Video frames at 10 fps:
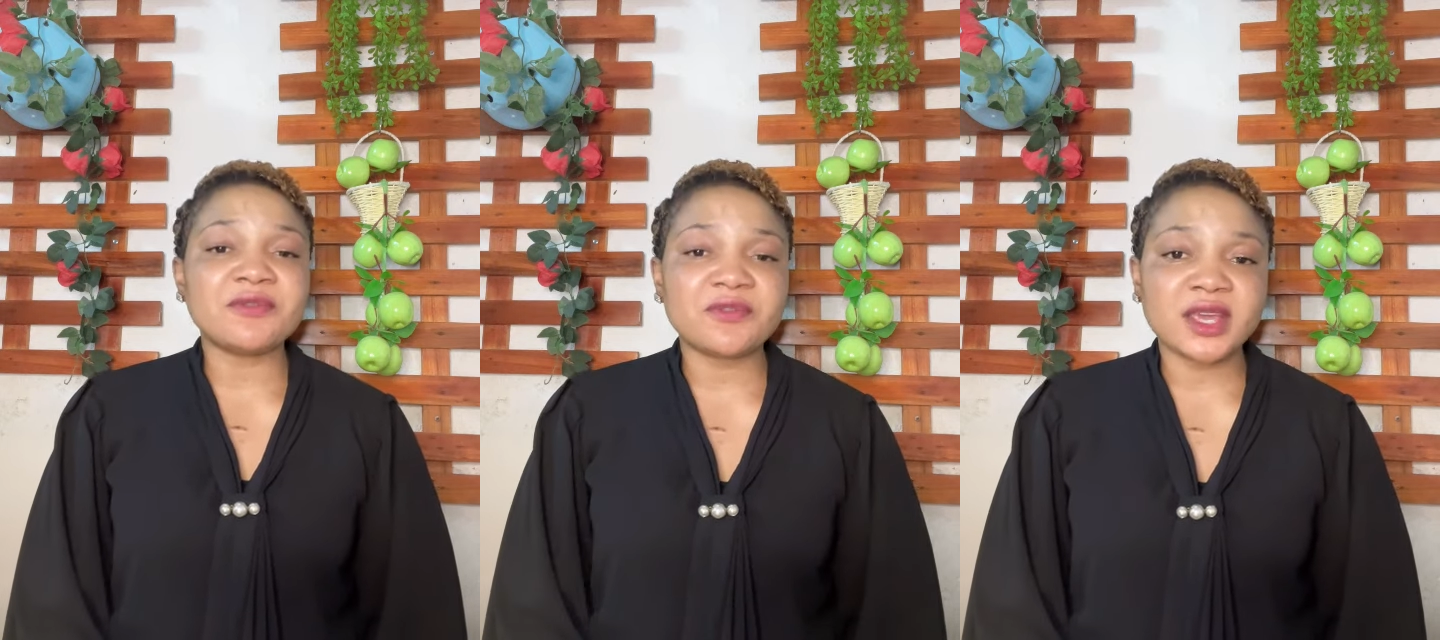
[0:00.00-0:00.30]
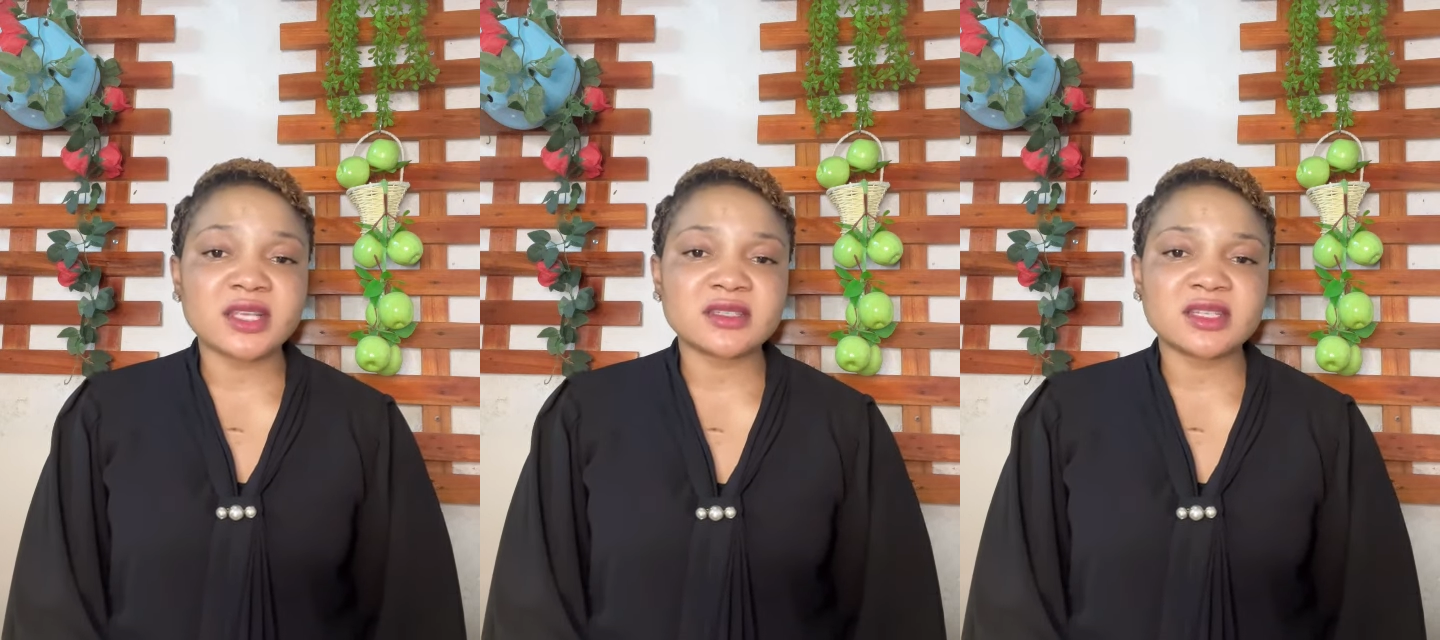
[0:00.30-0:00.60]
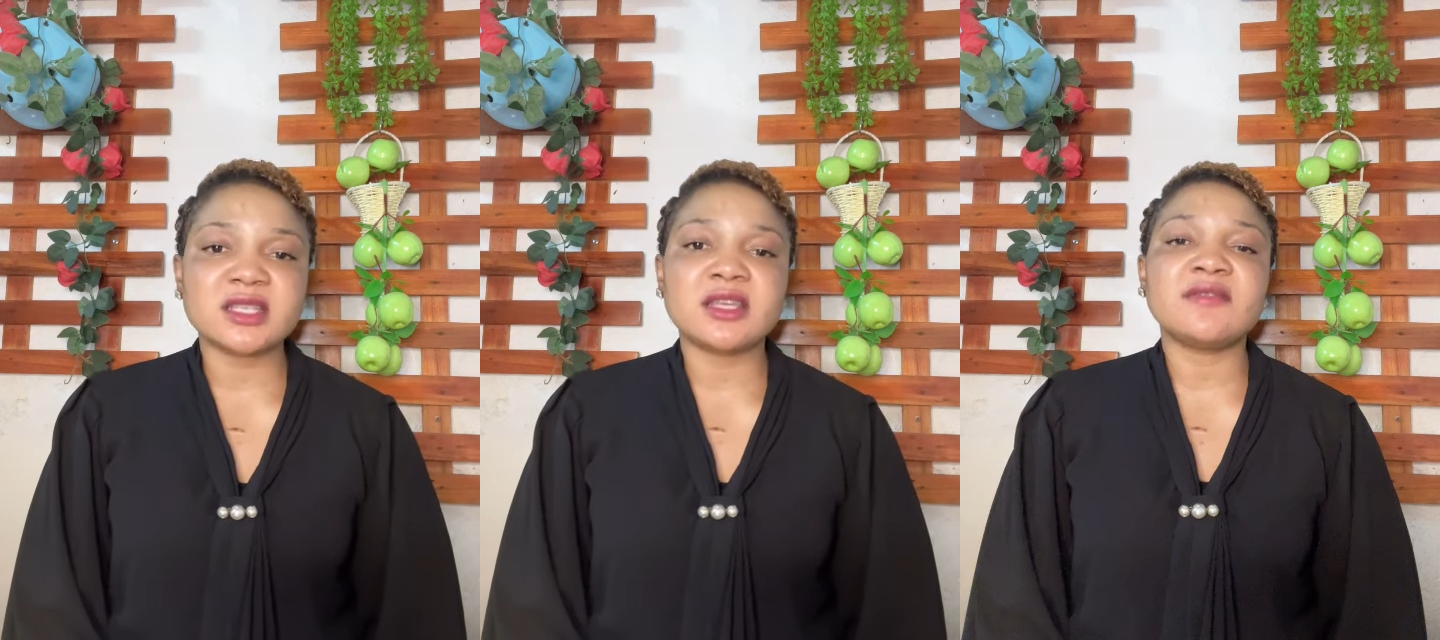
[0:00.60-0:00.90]
face
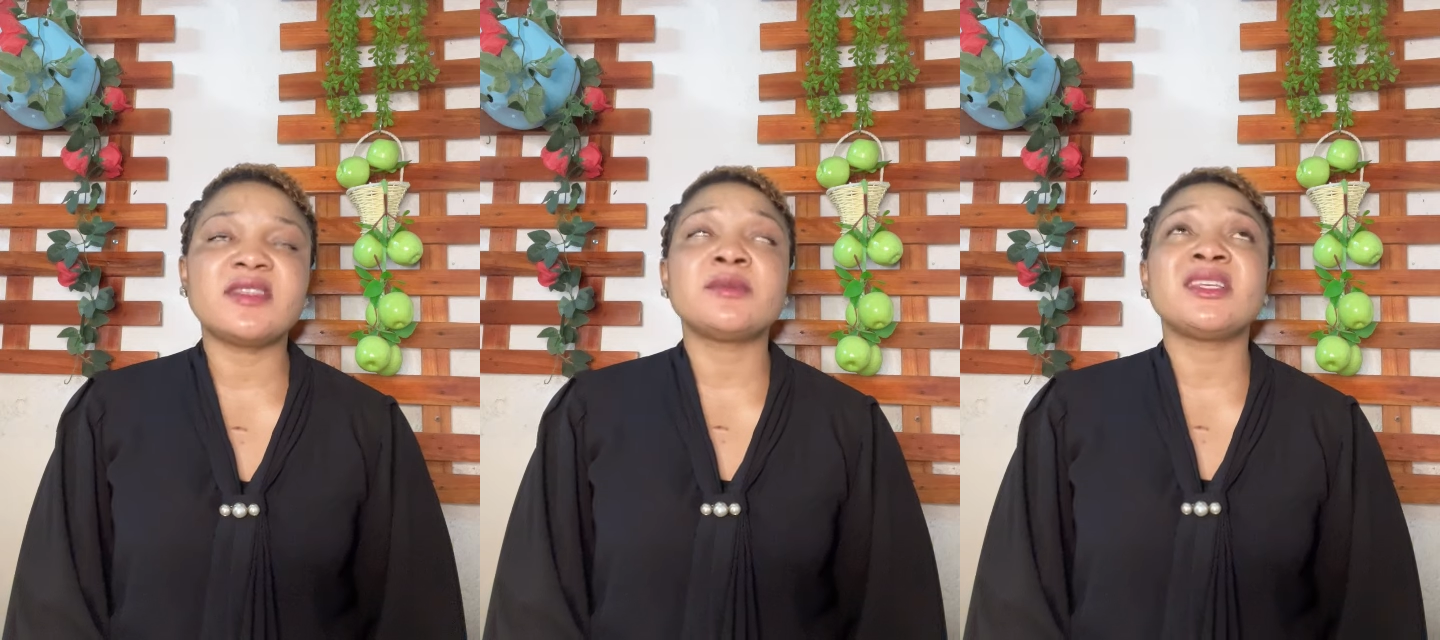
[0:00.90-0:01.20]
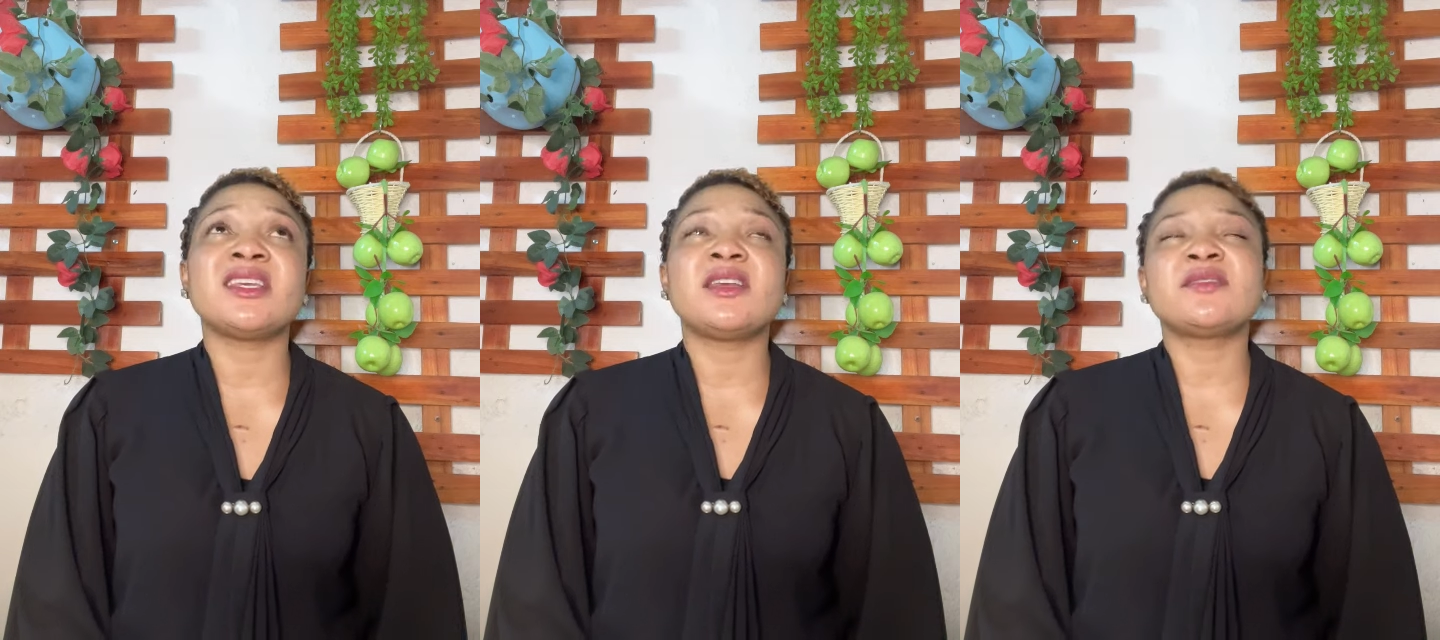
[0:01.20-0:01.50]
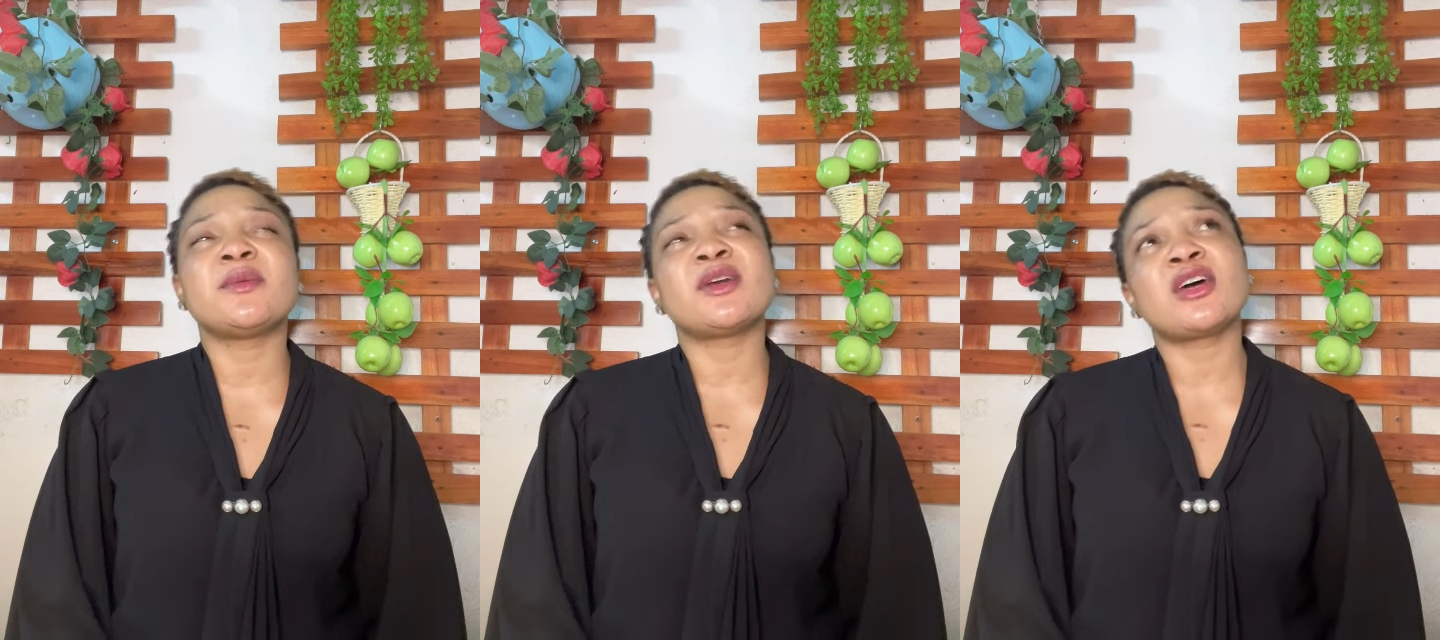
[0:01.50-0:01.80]
it gives them it
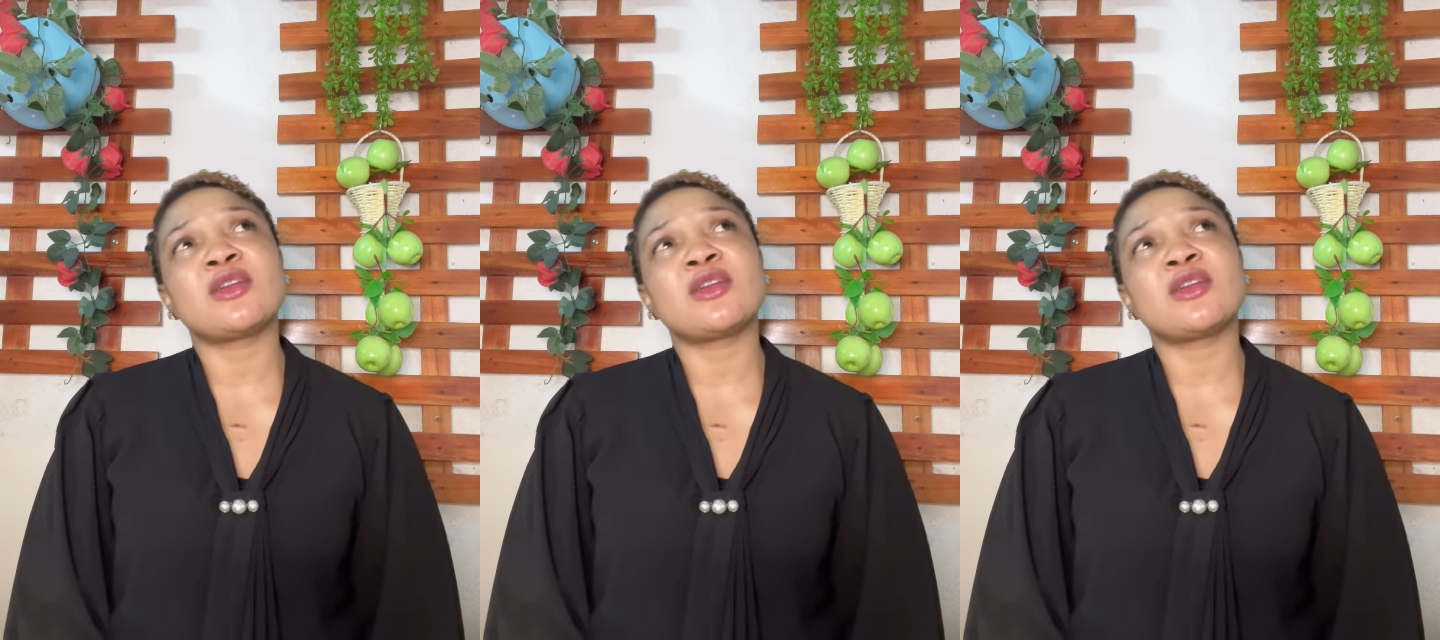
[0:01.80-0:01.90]
gives them an,